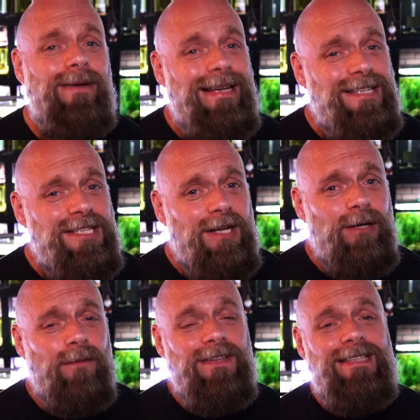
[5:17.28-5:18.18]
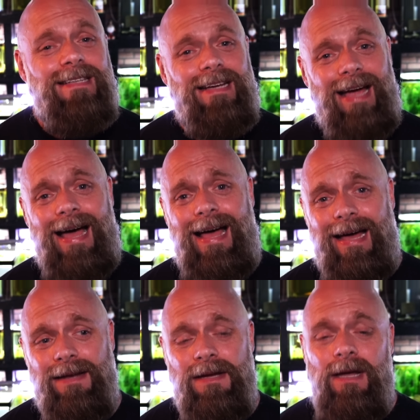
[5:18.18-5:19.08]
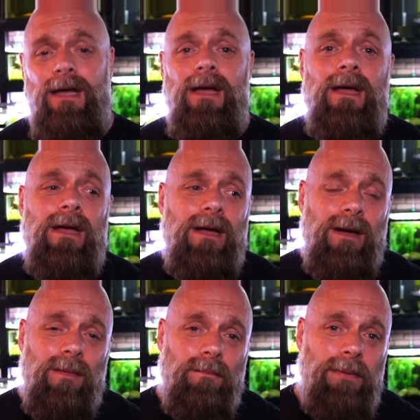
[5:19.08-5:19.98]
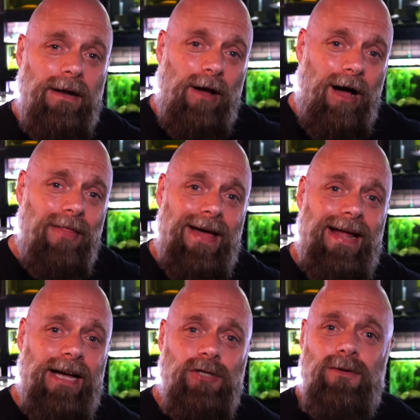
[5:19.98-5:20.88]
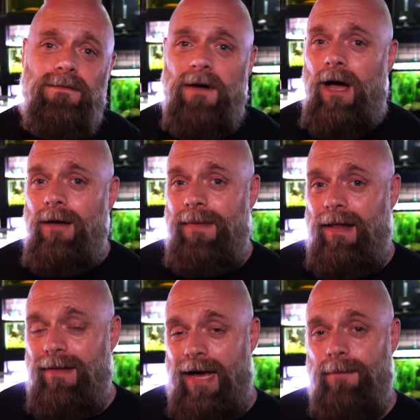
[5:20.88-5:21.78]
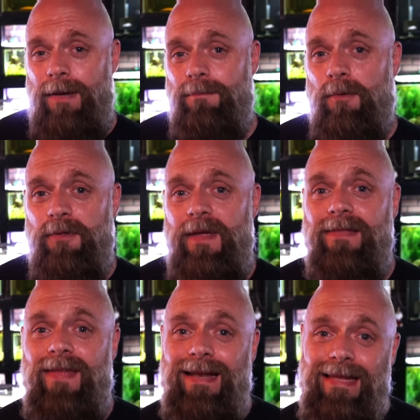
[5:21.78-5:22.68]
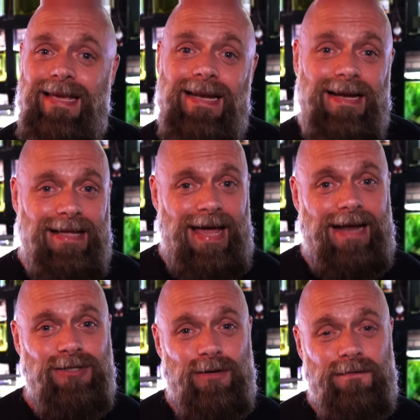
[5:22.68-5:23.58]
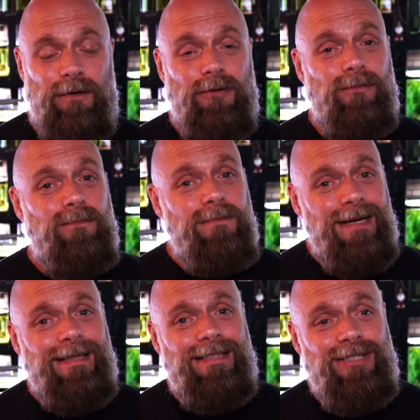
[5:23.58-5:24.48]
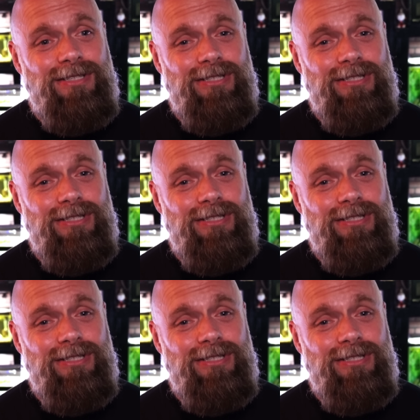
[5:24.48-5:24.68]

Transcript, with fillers: necessarily know if this is a con, but all that extra volume that a lot of people think they need in a canister filter really